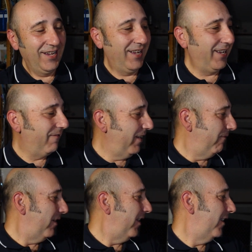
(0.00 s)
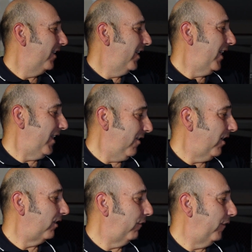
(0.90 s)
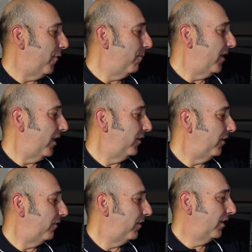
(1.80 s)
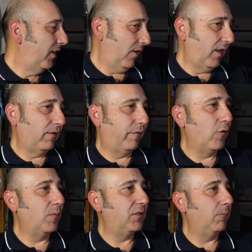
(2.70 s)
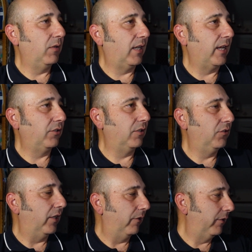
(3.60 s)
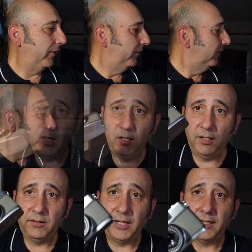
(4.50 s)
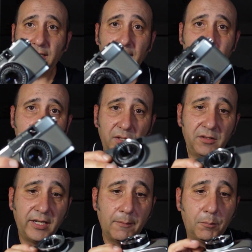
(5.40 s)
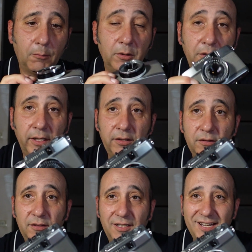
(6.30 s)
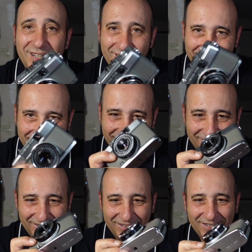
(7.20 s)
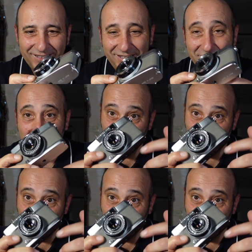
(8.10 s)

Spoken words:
Anyway, you like the film, don't you? You like the film simulation, Jerry. I'm going to take this out probably next. This is a